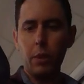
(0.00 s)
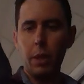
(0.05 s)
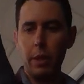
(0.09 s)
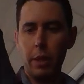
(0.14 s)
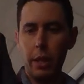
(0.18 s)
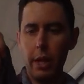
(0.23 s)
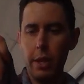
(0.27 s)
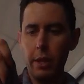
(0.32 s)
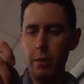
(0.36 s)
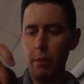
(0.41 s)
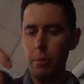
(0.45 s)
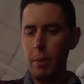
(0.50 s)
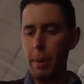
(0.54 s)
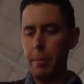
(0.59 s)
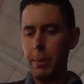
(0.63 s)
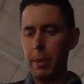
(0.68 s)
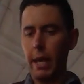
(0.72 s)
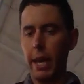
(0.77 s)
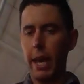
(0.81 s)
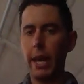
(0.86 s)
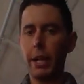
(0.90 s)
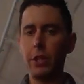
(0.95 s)
then remember
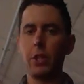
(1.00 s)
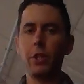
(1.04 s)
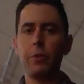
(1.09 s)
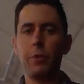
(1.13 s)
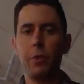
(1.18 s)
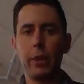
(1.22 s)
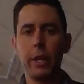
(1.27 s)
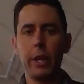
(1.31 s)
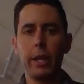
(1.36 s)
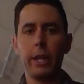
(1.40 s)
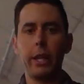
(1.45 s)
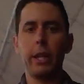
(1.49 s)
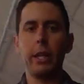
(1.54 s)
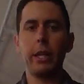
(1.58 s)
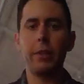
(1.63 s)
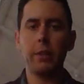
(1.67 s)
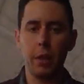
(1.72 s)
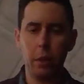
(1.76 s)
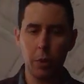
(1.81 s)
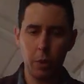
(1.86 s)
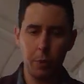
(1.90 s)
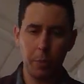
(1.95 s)
the actions for rere
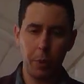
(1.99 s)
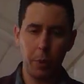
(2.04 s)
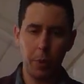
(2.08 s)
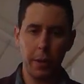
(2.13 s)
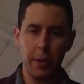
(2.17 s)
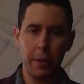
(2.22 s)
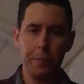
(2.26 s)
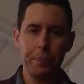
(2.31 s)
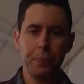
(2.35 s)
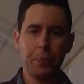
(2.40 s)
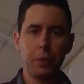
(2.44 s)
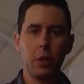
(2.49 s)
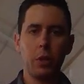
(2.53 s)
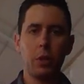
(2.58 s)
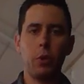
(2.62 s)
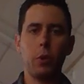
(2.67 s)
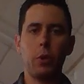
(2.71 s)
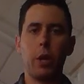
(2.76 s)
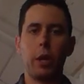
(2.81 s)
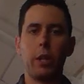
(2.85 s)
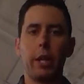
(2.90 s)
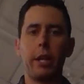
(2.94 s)
taku poi,
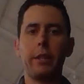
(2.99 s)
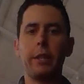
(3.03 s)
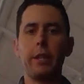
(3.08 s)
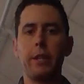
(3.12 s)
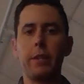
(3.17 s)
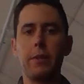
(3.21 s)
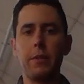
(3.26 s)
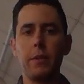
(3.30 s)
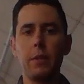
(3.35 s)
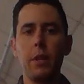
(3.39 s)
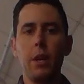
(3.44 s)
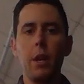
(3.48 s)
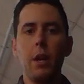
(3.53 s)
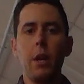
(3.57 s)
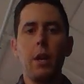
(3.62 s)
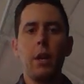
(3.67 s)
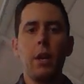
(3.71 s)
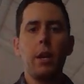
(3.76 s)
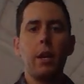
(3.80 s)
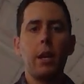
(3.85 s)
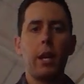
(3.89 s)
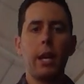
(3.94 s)
you'll go like this.
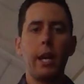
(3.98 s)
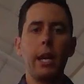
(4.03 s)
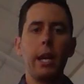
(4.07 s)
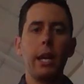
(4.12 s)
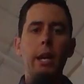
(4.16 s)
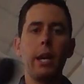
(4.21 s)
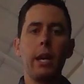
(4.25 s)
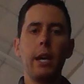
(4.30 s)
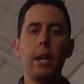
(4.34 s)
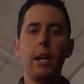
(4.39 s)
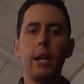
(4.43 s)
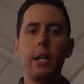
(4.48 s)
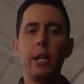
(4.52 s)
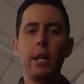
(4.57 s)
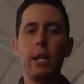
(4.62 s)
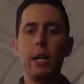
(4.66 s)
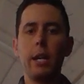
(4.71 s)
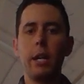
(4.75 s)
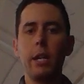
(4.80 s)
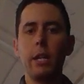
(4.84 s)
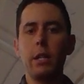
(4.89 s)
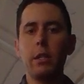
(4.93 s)

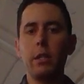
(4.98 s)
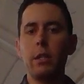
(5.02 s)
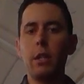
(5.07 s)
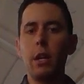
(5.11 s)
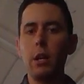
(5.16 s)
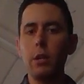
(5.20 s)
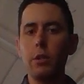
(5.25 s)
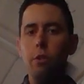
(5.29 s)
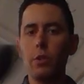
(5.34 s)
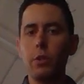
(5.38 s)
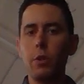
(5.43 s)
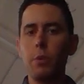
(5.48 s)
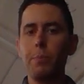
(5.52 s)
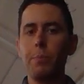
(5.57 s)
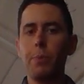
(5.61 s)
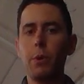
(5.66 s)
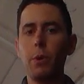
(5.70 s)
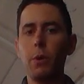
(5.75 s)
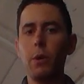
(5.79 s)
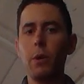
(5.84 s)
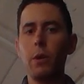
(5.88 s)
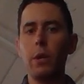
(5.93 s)
Rere taku
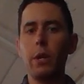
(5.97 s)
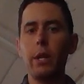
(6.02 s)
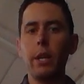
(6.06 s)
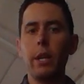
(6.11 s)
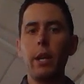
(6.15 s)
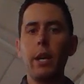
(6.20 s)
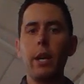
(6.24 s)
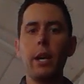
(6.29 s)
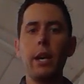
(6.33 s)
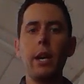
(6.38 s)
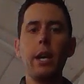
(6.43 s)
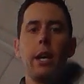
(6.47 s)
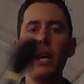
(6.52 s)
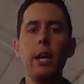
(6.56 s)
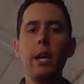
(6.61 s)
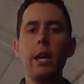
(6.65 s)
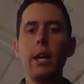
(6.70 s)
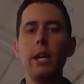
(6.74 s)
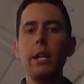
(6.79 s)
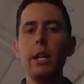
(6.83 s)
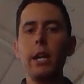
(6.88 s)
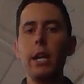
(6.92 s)
poi,
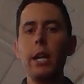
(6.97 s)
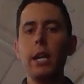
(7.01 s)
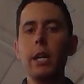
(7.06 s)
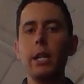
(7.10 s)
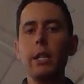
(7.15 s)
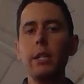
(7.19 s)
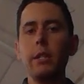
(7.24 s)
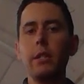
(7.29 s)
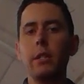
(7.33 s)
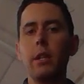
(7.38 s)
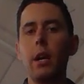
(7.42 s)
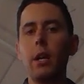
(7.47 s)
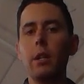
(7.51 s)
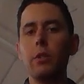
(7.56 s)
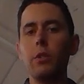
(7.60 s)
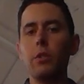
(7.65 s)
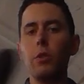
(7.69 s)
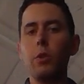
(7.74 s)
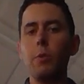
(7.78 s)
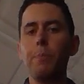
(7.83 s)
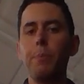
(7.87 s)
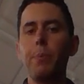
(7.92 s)

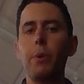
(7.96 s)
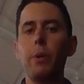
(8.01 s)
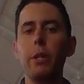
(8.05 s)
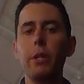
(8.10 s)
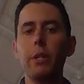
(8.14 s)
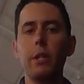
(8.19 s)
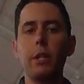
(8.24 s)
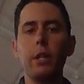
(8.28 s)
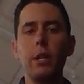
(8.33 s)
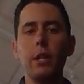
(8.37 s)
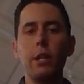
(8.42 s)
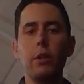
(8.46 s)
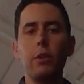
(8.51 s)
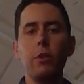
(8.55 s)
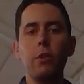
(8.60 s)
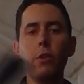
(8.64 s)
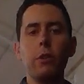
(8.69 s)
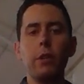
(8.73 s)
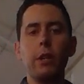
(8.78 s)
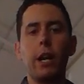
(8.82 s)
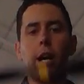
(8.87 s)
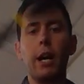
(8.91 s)
ki
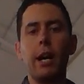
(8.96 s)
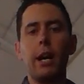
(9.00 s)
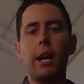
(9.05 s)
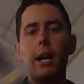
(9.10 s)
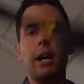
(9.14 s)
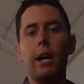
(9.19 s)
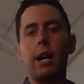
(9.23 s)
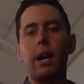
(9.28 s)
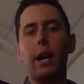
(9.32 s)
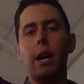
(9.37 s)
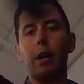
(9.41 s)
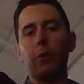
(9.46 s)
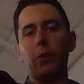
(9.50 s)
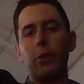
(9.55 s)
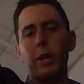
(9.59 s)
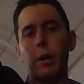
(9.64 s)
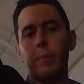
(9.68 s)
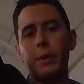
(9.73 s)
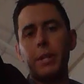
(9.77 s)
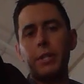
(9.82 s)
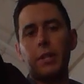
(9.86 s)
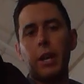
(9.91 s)
runga.
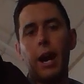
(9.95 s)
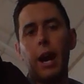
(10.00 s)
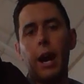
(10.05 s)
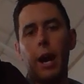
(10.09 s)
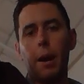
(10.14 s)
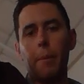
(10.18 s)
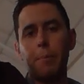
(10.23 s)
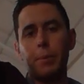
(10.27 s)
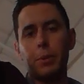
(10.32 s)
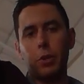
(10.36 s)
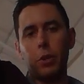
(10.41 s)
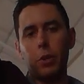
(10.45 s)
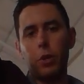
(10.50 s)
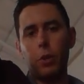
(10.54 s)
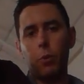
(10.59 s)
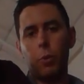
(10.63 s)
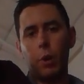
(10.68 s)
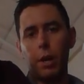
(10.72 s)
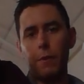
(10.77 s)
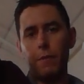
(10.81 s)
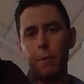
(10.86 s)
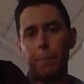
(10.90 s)
Runga means up, so you
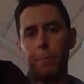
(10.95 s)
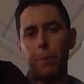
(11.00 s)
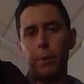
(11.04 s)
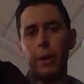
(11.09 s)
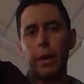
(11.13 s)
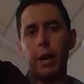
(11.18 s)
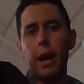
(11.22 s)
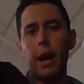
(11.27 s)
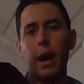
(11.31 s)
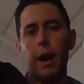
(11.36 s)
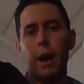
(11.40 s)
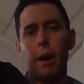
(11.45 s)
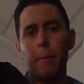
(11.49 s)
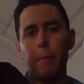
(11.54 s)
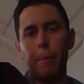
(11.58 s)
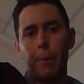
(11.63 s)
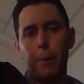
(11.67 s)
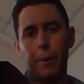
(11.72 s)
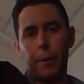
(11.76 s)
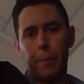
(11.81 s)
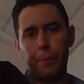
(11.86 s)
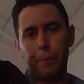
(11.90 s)
wave your poi
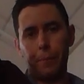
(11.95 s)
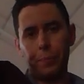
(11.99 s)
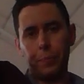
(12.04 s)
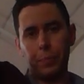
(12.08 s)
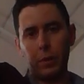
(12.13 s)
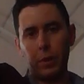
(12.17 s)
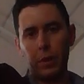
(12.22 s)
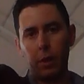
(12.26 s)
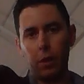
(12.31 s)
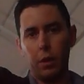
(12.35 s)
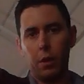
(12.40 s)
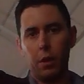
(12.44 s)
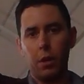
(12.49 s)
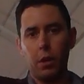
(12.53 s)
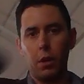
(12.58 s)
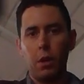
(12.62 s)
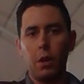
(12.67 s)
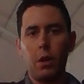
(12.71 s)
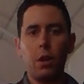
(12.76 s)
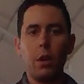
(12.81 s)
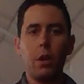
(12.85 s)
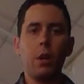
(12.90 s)
up.
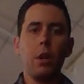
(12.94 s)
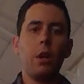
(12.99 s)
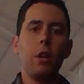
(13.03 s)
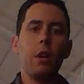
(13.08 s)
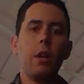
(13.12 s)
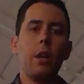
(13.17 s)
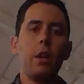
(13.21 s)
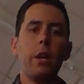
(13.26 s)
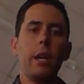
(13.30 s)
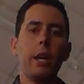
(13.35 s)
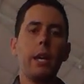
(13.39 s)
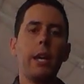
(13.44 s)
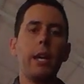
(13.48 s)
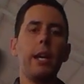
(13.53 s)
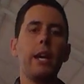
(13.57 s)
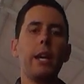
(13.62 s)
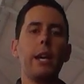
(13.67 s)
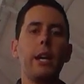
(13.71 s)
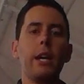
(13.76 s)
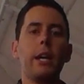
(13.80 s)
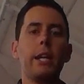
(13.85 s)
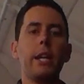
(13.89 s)

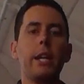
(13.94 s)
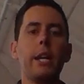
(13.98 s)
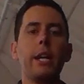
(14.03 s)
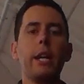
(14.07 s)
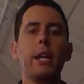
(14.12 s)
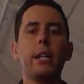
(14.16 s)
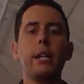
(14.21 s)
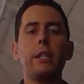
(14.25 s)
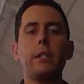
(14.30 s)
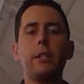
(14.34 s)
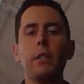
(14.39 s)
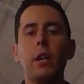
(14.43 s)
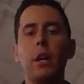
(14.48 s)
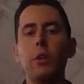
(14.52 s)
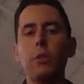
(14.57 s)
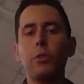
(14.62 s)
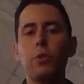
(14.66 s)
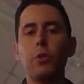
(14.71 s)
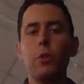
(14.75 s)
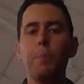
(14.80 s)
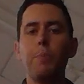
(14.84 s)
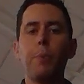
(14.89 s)
Rere
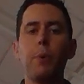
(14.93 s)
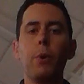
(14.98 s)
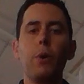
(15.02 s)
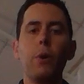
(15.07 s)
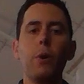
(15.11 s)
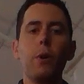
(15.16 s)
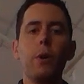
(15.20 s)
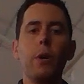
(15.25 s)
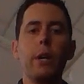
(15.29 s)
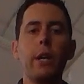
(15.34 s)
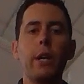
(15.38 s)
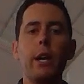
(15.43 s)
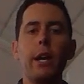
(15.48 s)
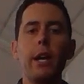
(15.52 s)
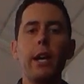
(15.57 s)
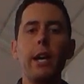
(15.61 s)
taku poi,